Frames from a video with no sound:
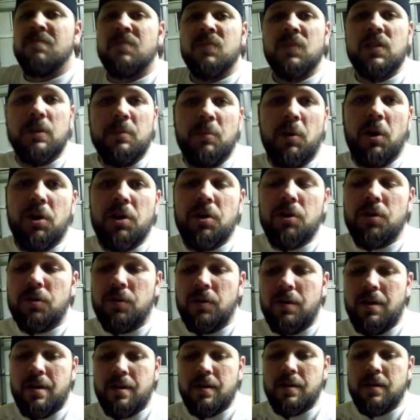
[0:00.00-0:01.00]
tomorrow,
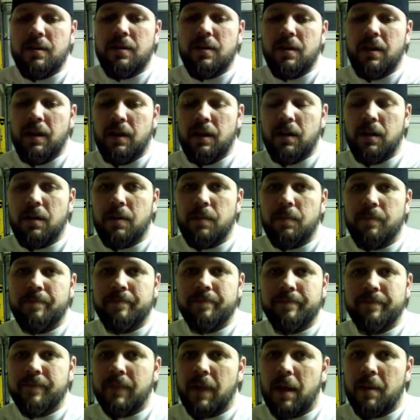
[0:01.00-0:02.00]
um,
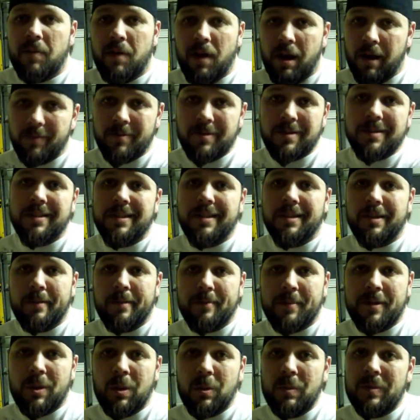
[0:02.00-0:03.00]
I'm obviously going
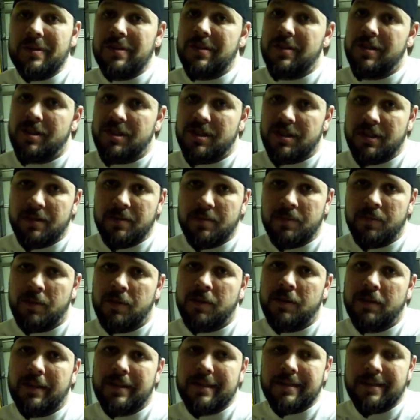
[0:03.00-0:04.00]
to be going to the gym
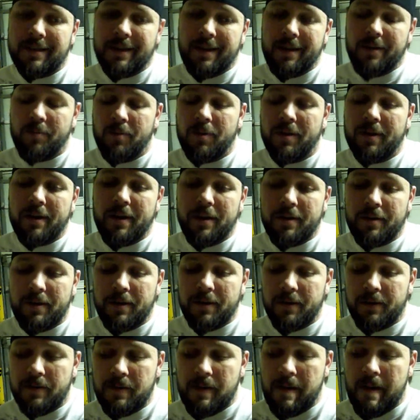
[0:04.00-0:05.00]
because I can't work out
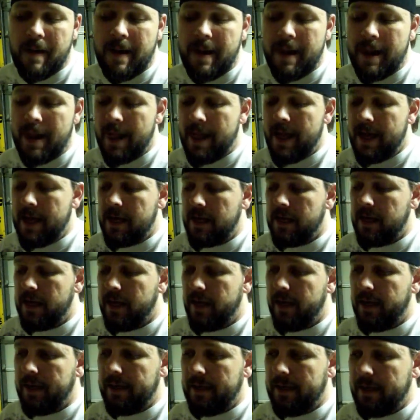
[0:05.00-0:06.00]
here.
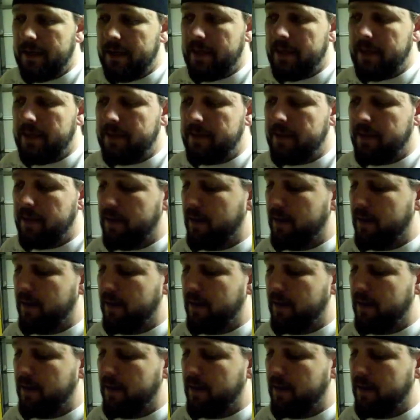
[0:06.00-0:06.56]
And